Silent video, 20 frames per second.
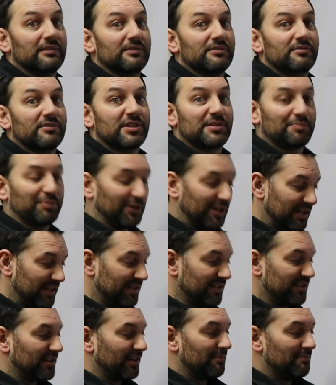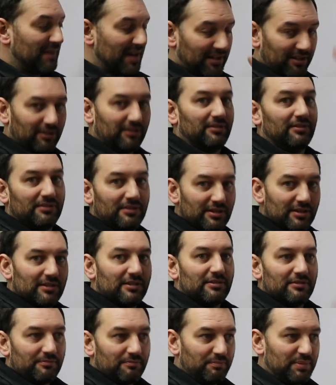Springs are metal
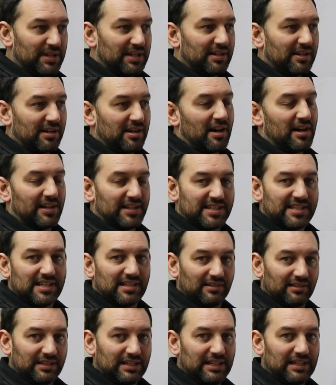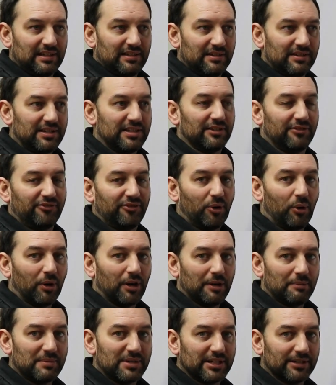being constantly
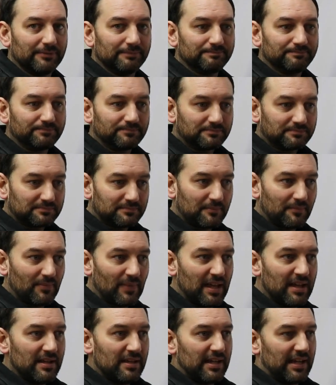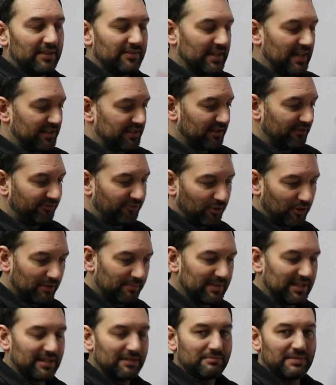deformed, and that
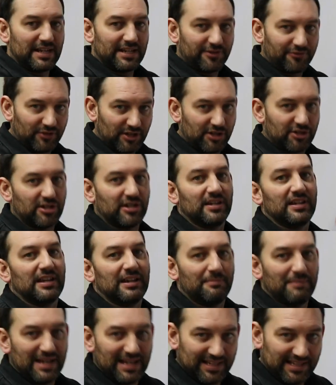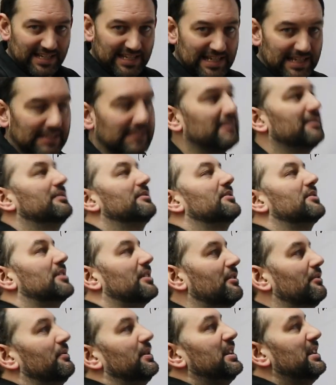deforming makes friction and it makes heat.
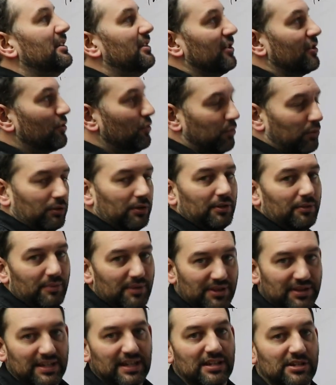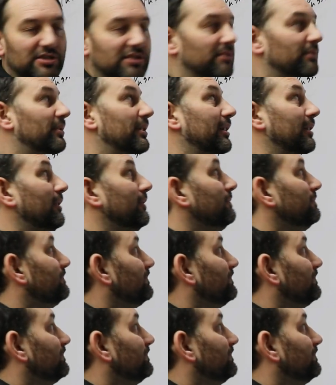So we need to cool it with the engine oil.